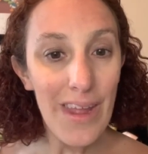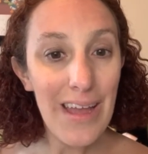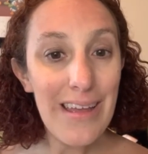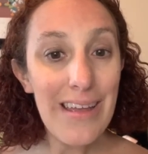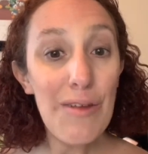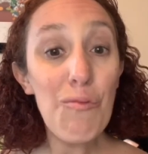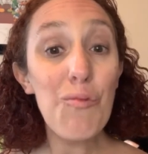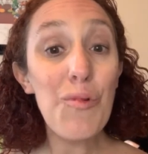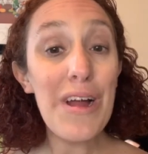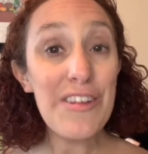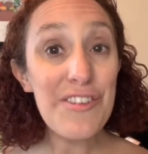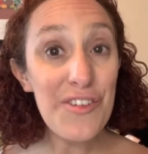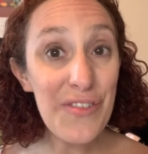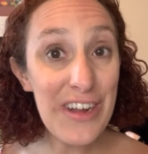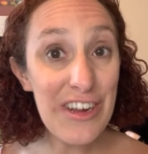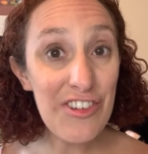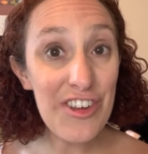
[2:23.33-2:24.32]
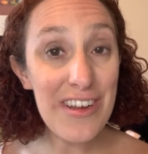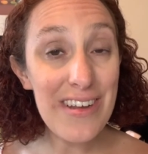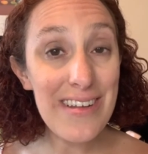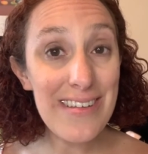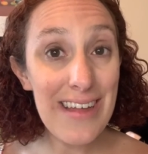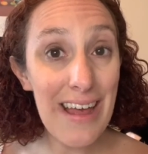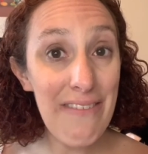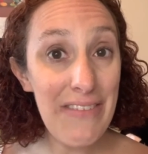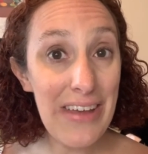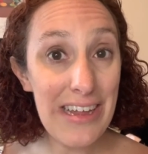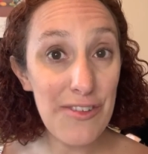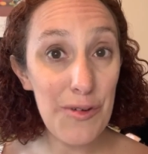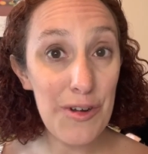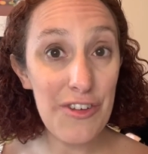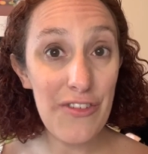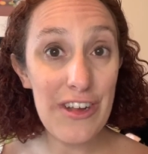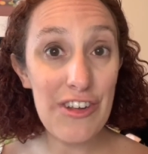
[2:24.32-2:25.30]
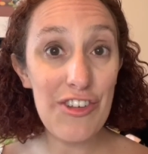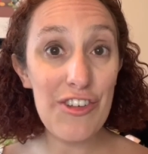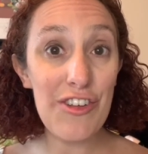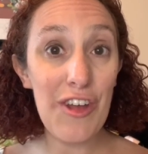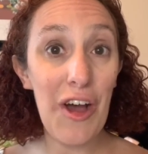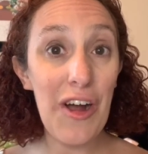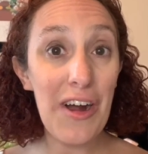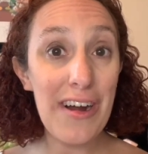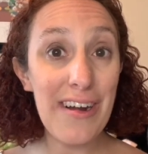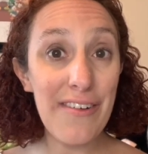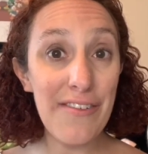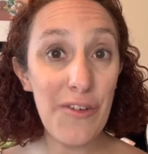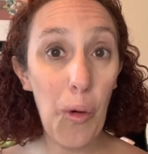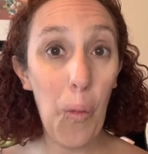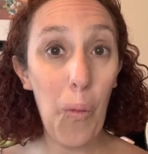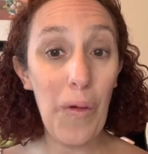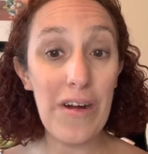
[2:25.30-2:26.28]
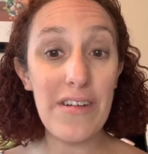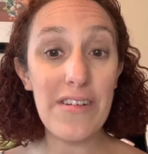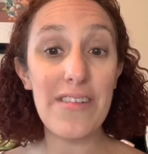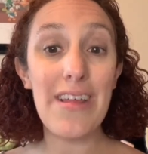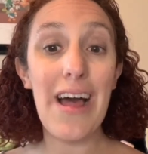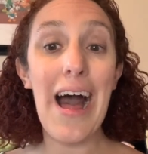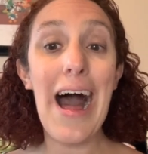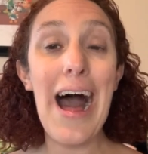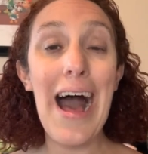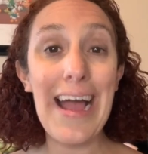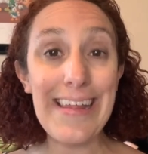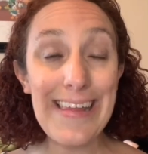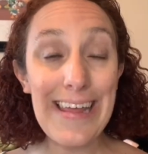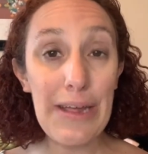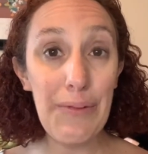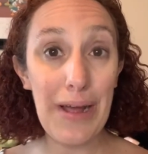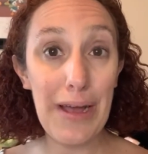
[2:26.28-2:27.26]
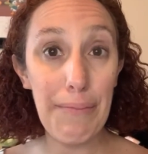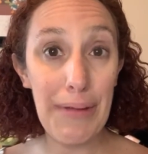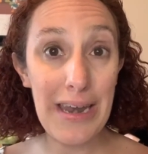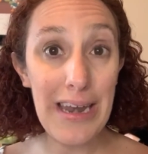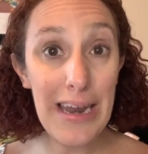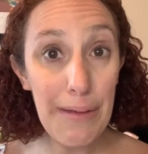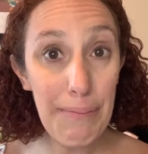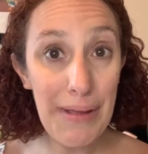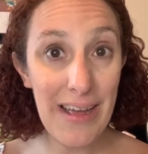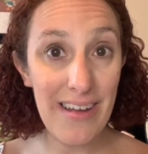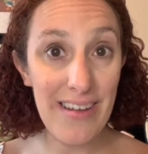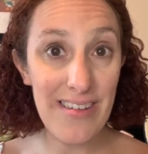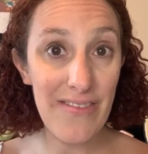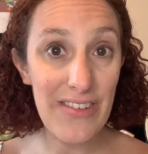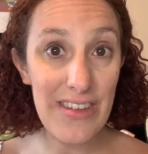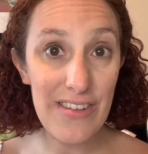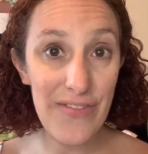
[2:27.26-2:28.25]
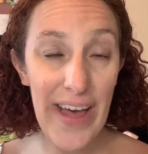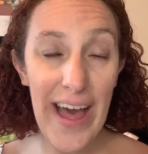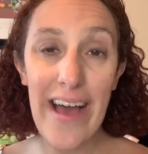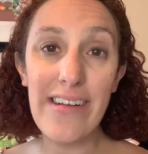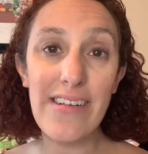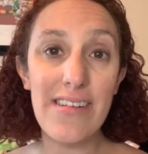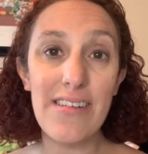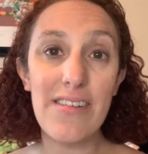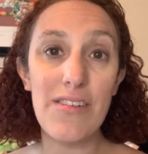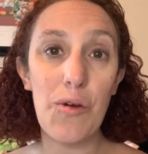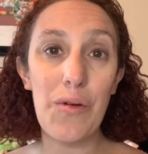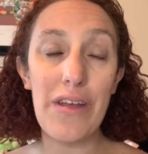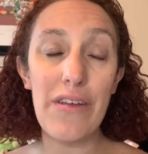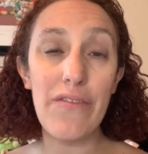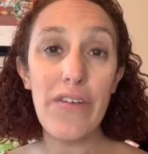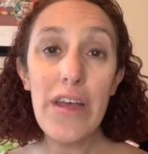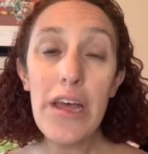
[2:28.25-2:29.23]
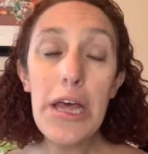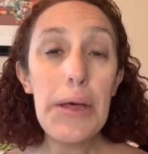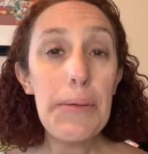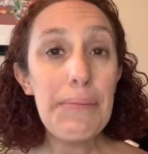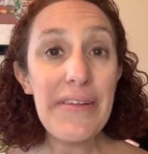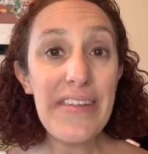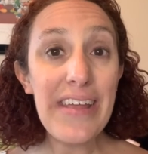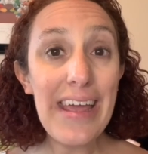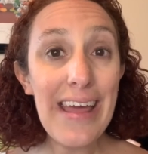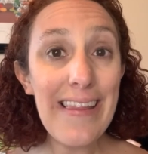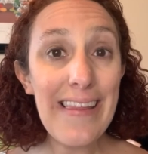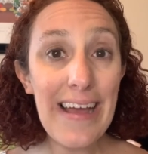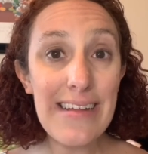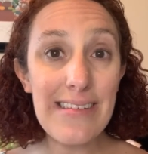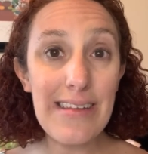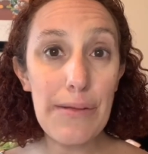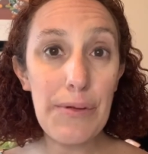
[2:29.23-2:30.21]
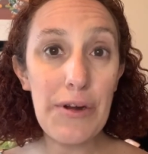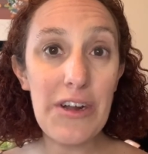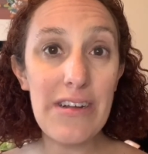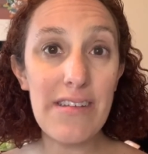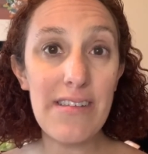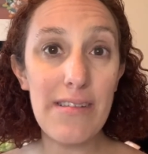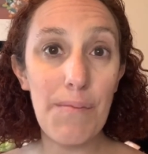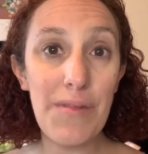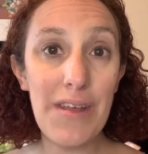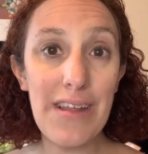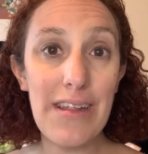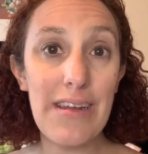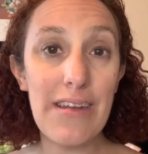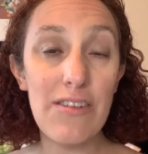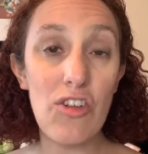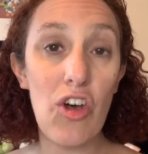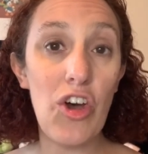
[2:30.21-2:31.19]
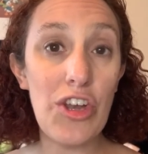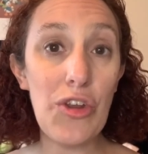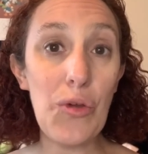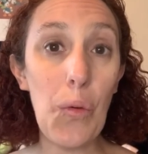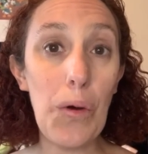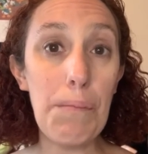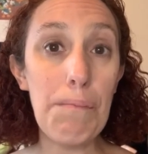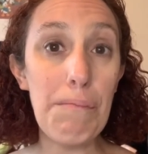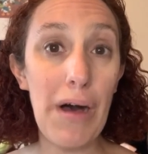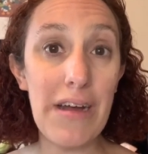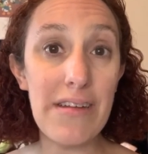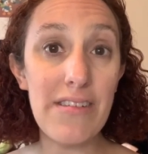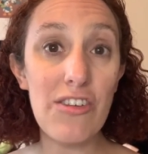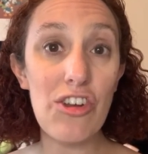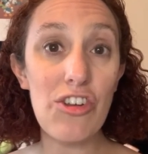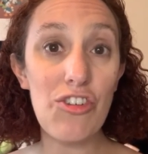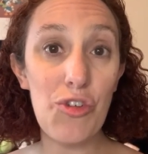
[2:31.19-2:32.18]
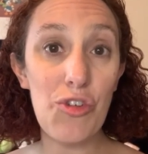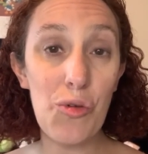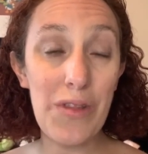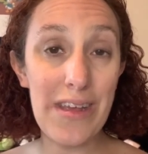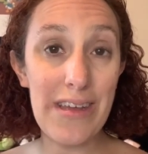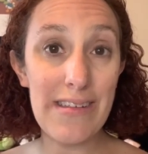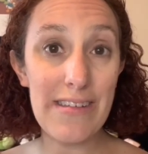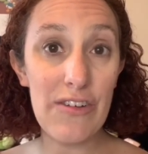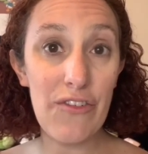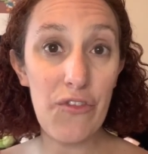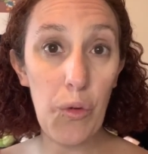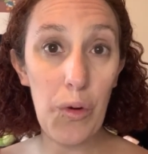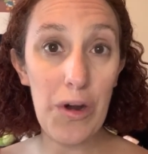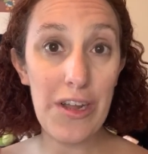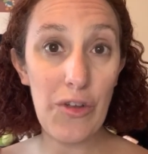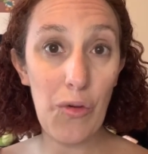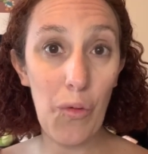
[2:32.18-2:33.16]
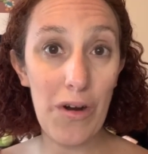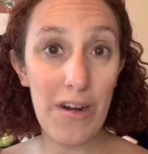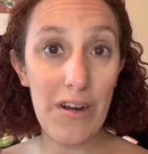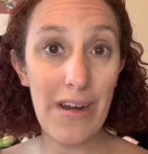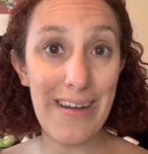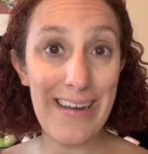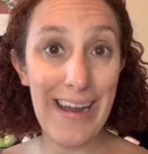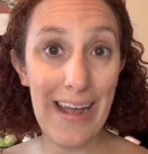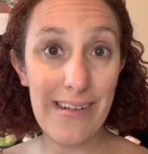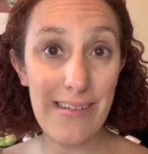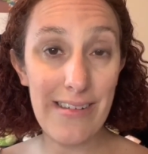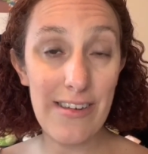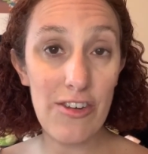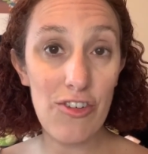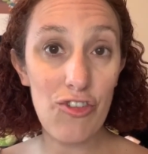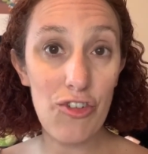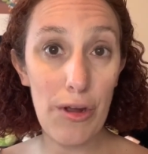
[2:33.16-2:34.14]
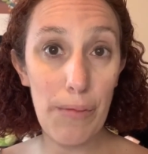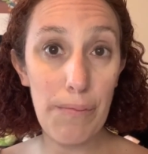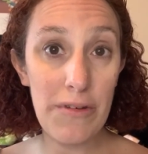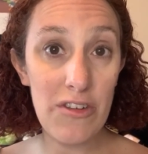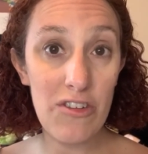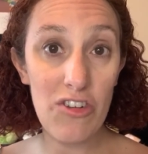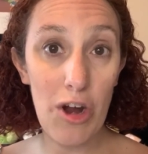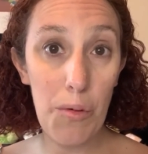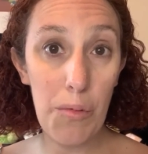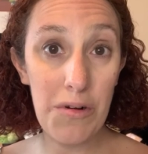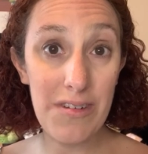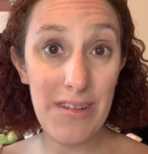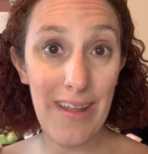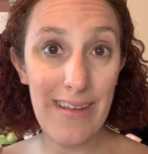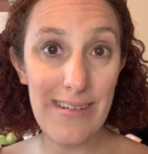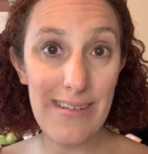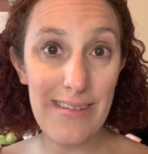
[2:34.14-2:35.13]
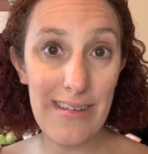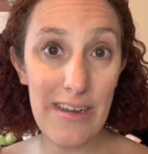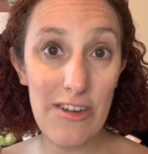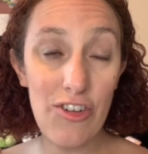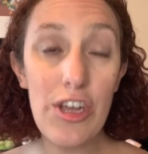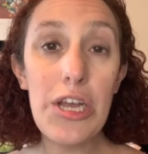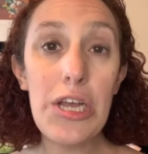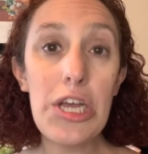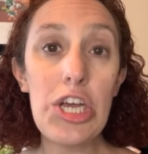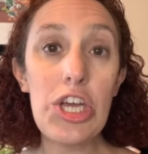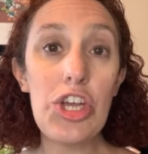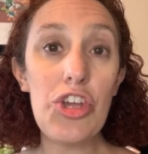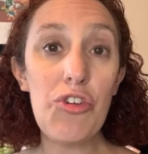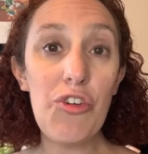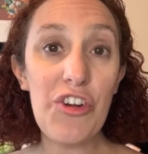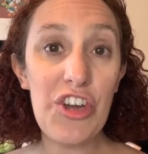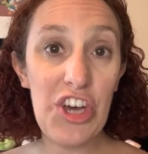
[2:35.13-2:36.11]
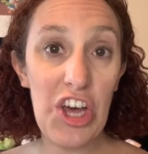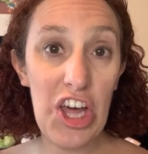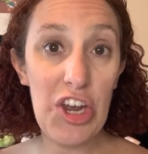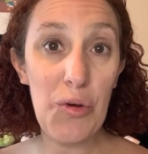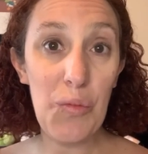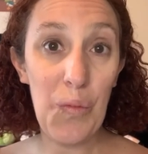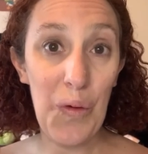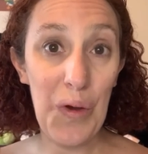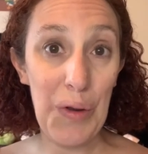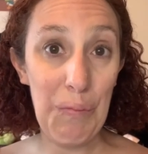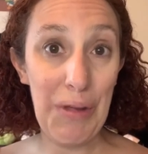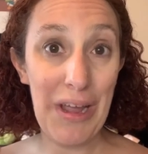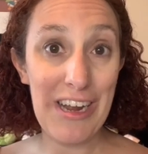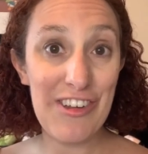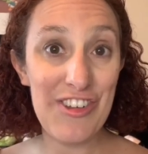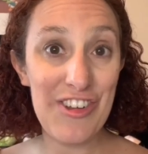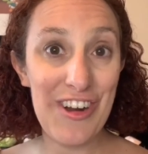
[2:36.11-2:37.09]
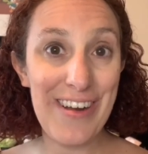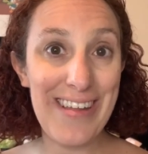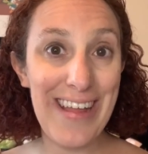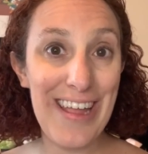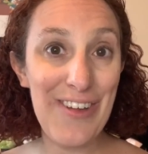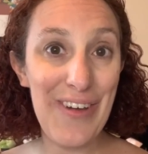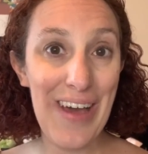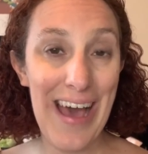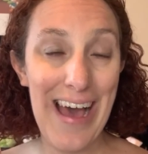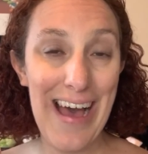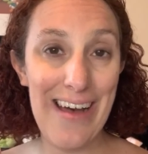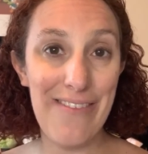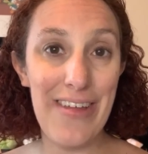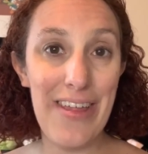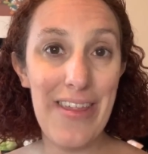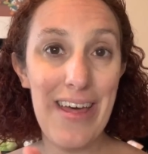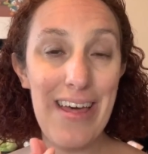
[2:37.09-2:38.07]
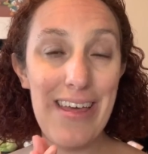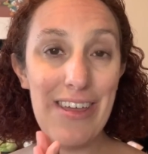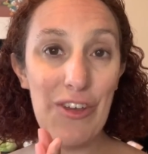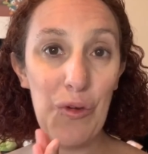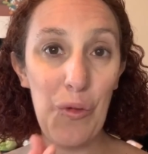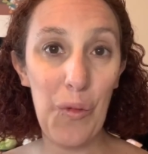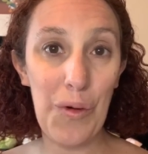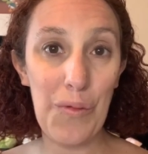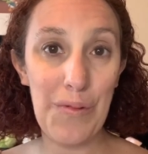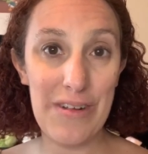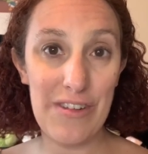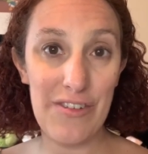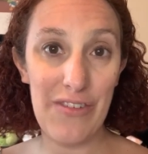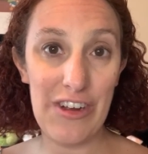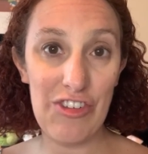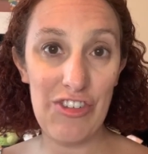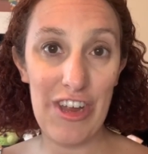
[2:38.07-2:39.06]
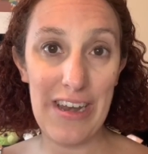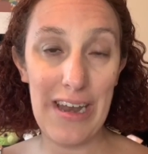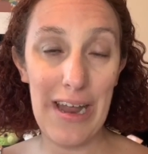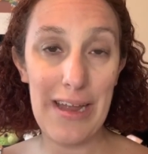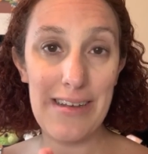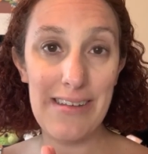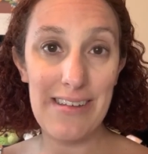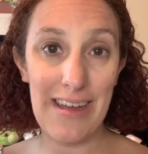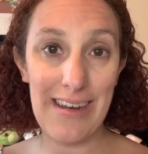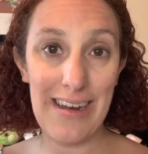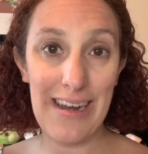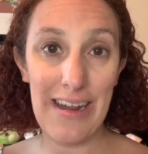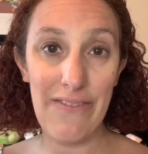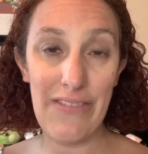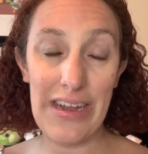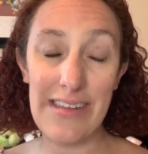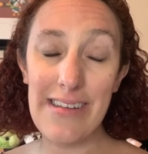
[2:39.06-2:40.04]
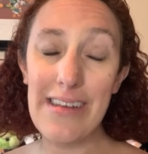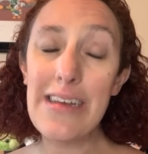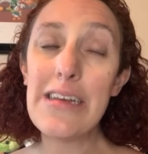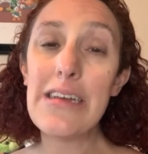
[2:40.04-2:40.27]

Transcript: Reservations, advanced reservations are, of course, highly recommended because of this fact. So if building a lightsaber is something that is on your must-do list for your next trip to Star Wars Galaxy's Edge, you're gonna want to make sure that you have your reservation done in advance.